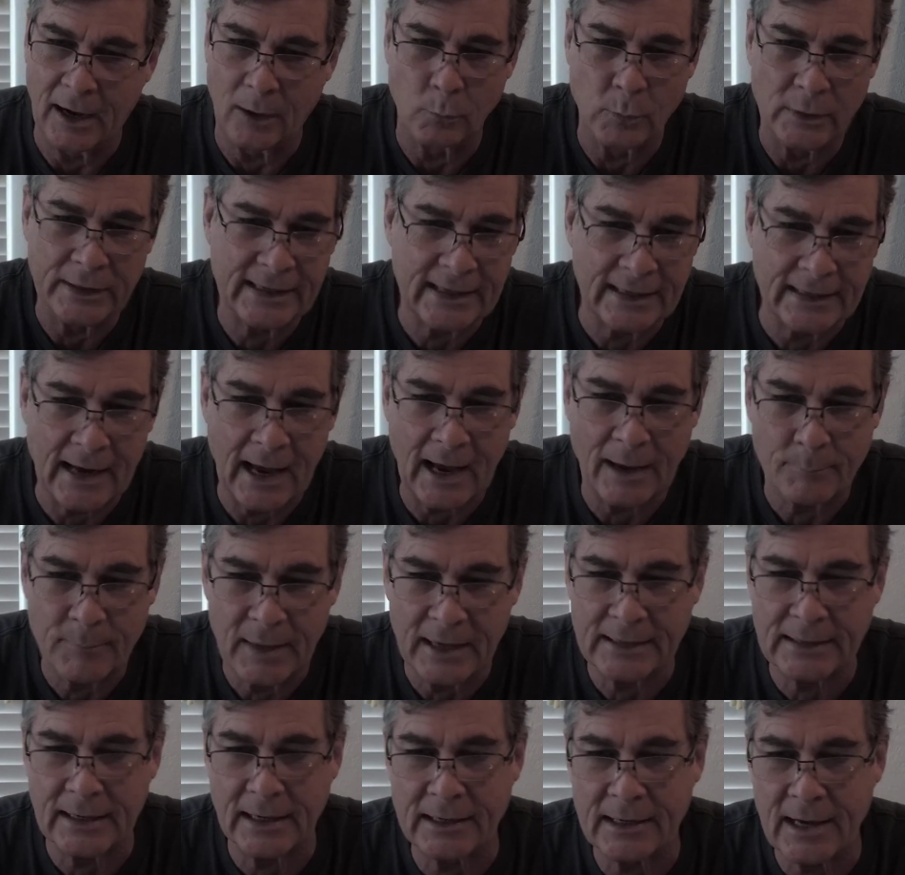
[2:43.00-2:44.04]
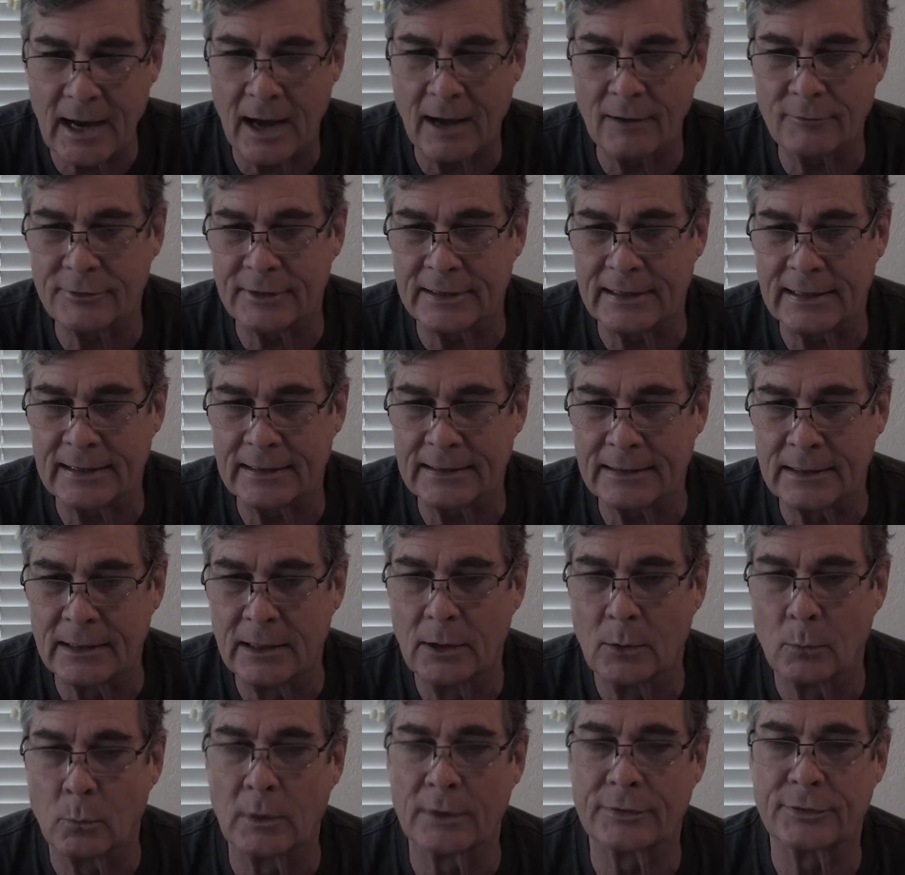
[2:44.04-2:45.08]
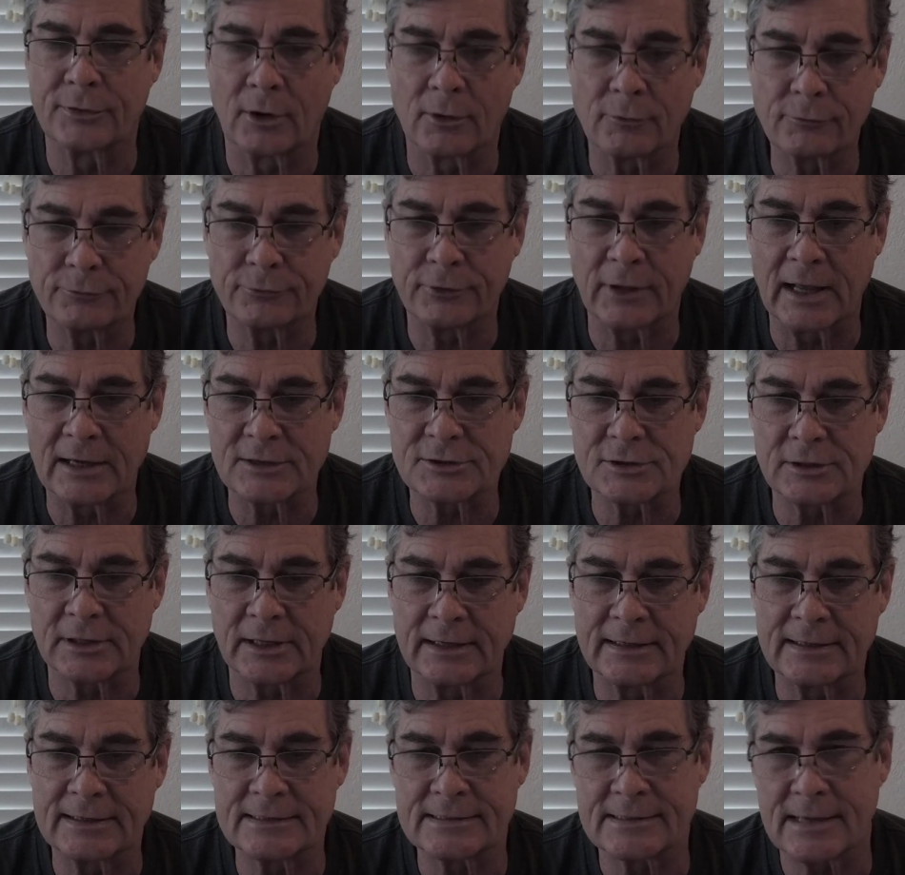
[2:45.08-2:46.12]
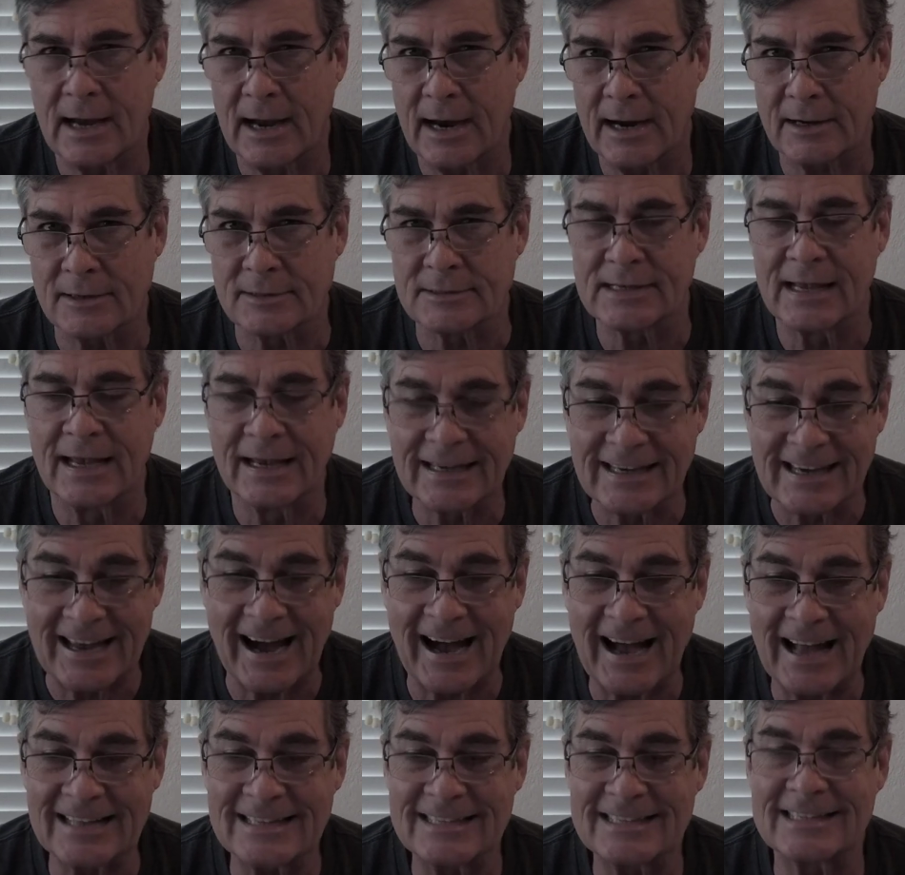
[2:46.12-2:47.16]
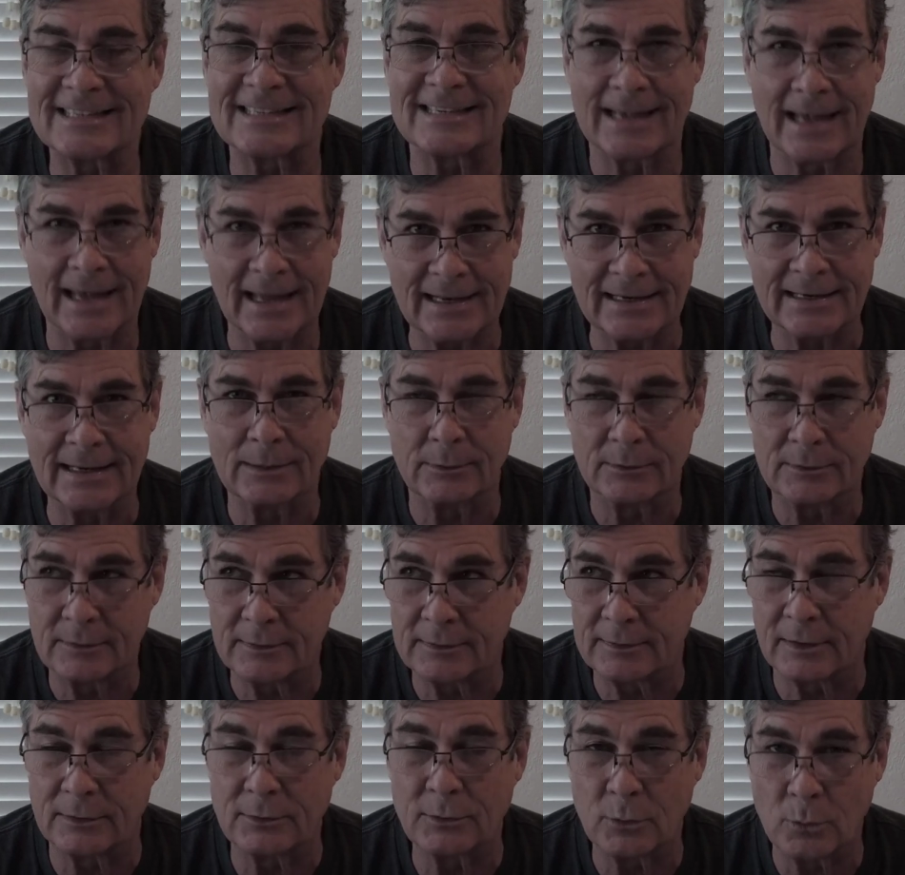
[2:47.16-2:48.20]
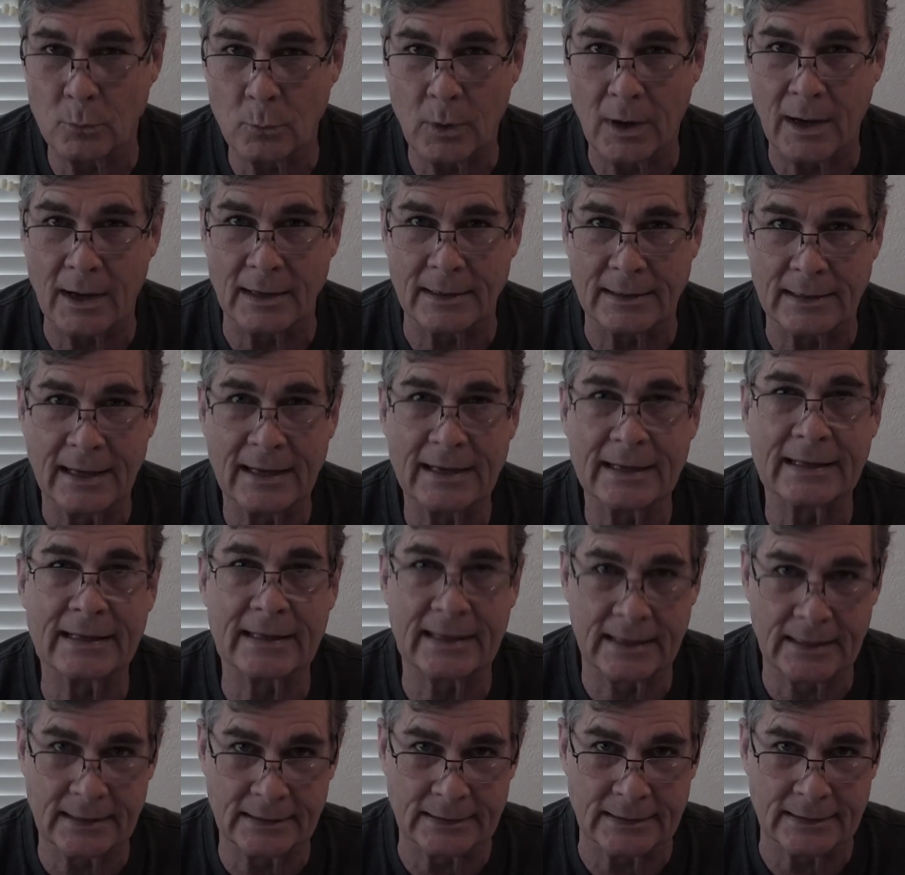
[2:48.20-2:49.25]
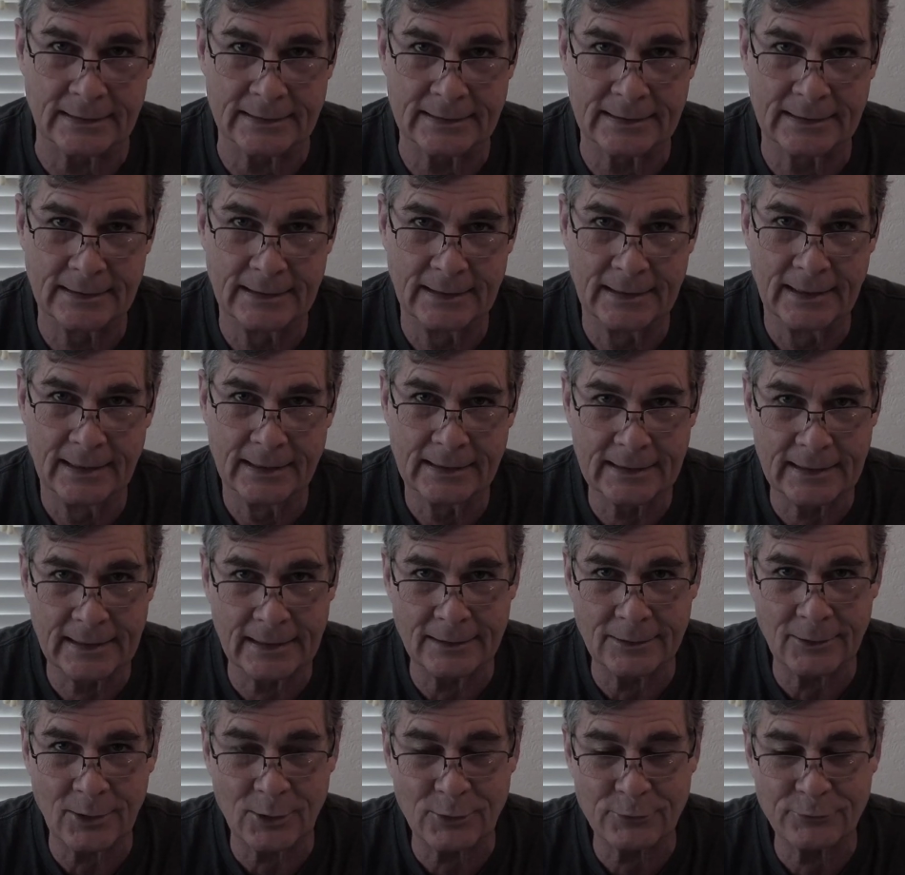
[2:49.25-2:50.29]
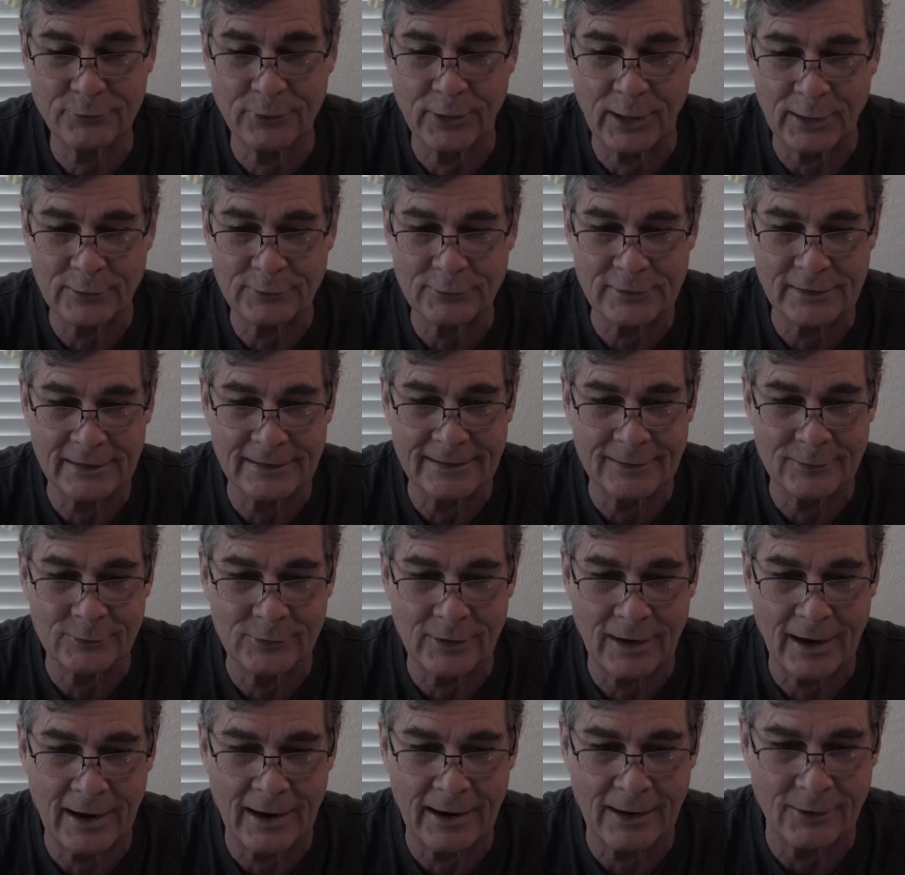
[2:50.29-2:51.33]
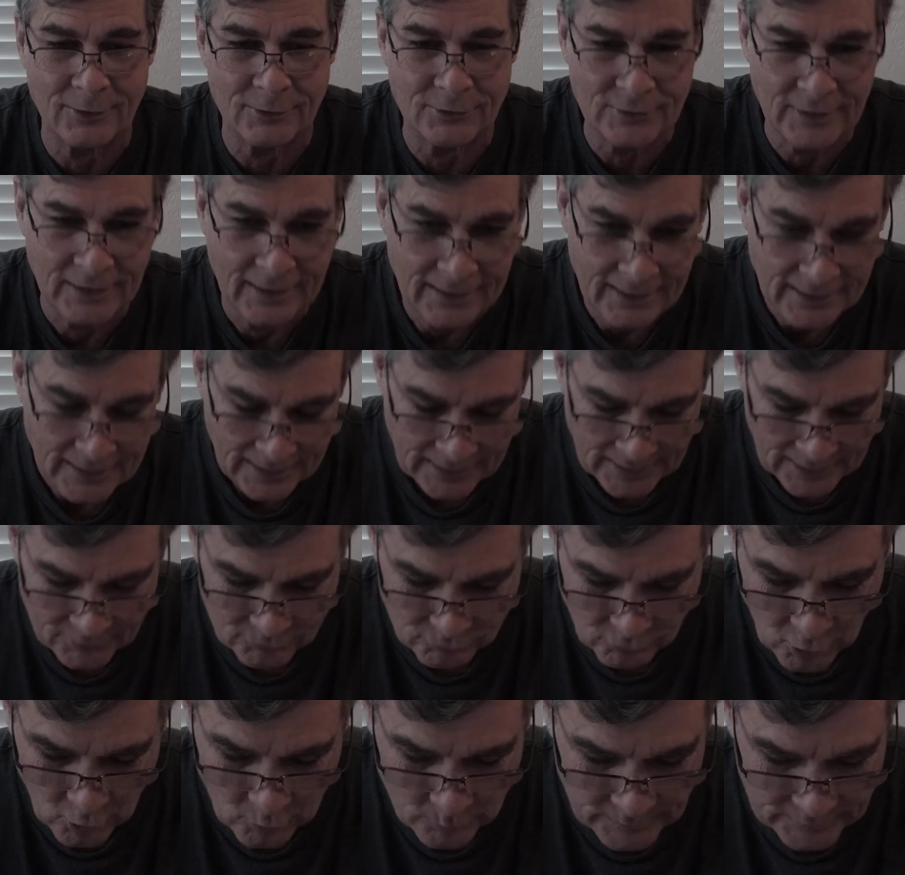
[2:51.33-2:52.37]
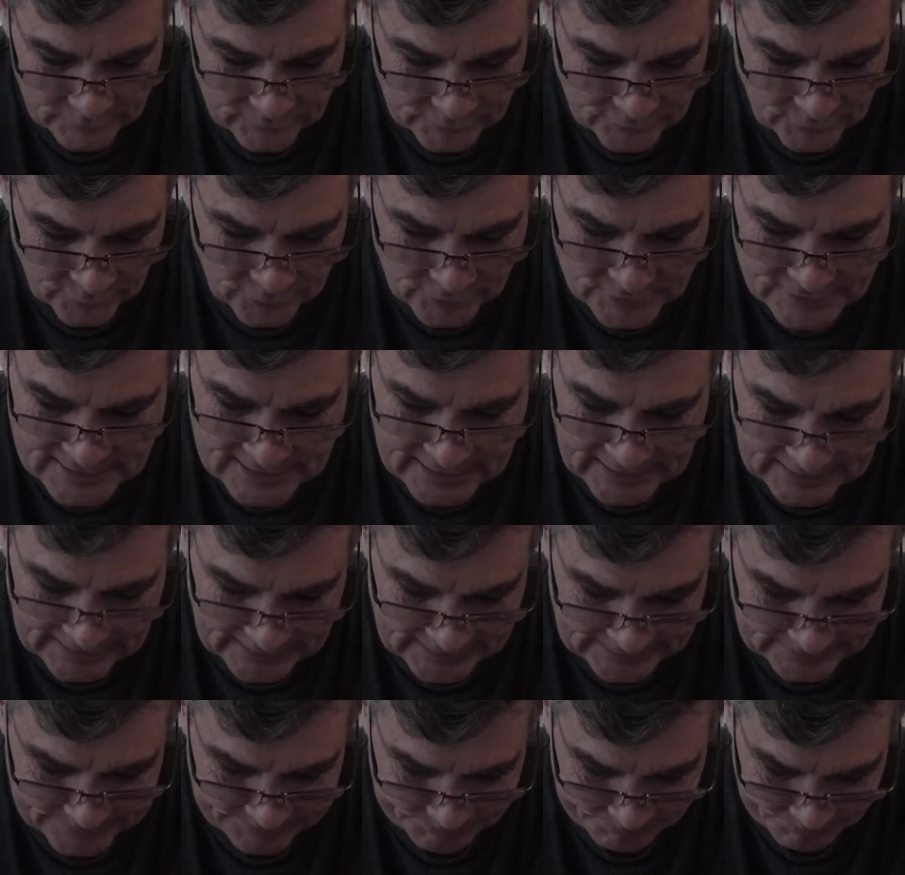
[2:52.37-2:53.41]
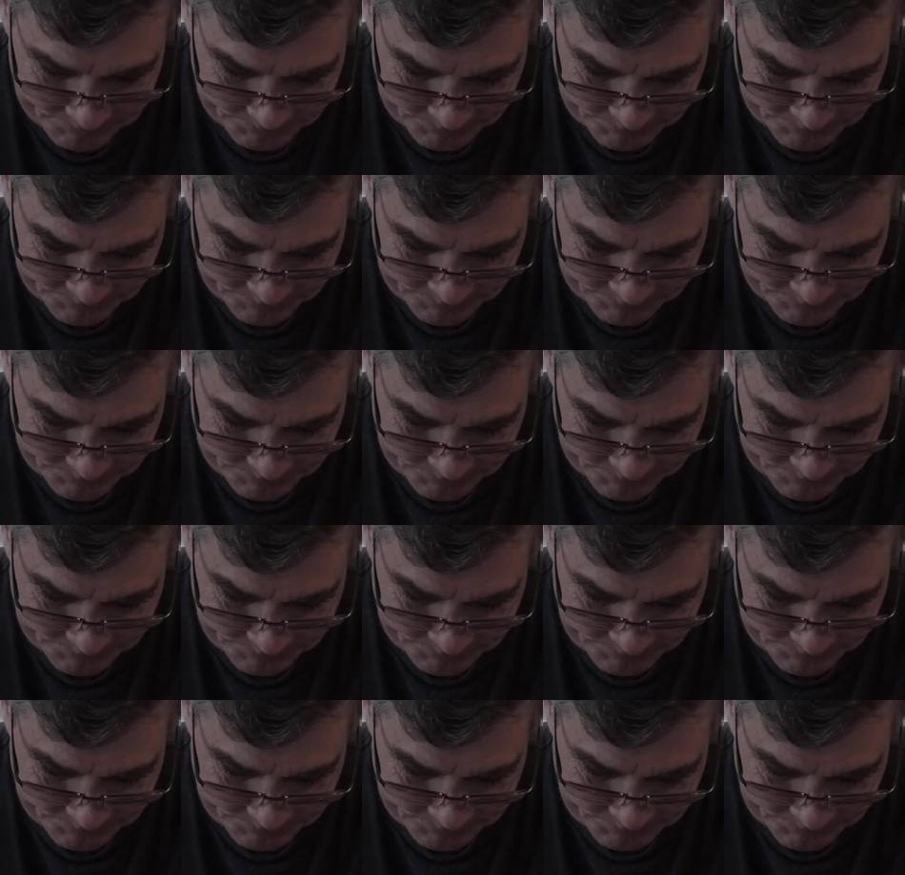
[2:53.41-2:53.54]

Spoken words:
We cannot make a covenant with our fleshly desires. God said to do what? Kill it. Kill our fleshly desires. In Romans 13,